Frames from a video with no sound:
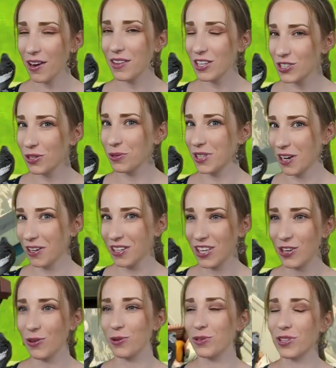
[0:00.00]
they so darn
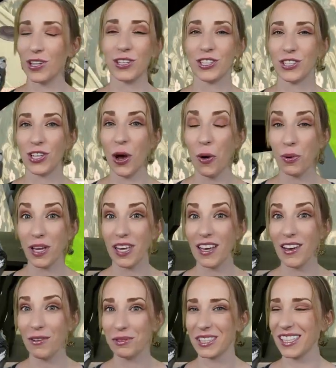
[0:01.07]
cute? They're so
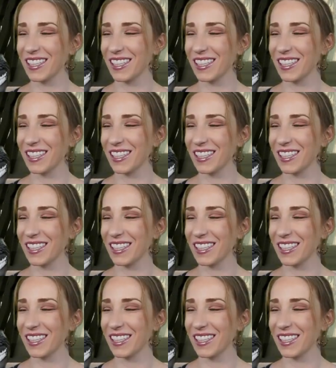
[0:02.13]
cute.